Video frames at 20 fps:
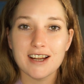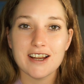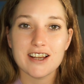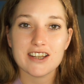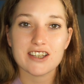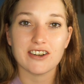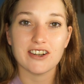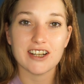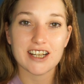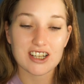
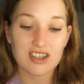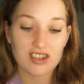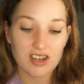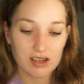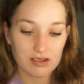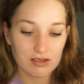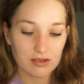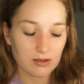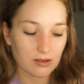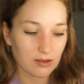So in
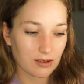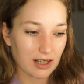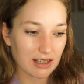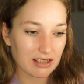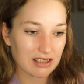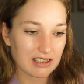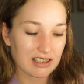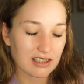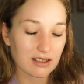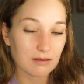general, I
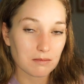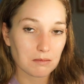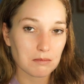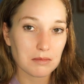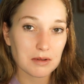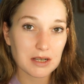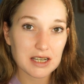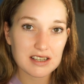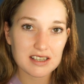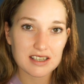think
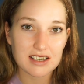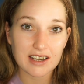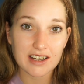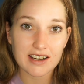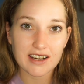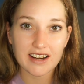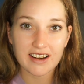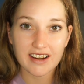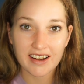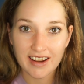me
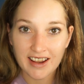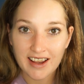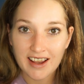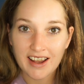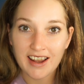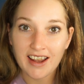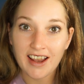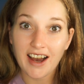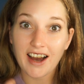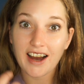saying
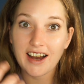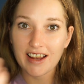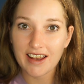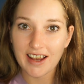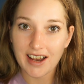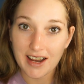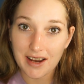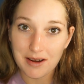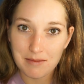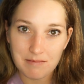I
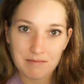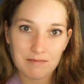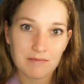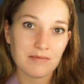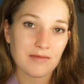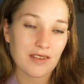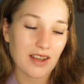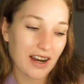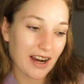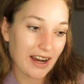am,
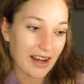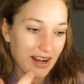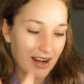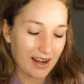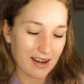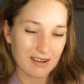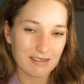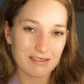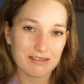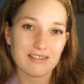I
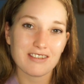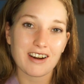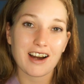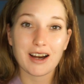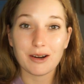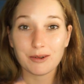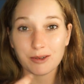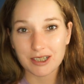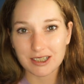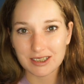have,
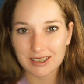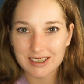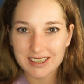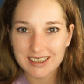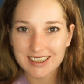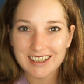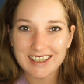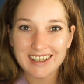I want,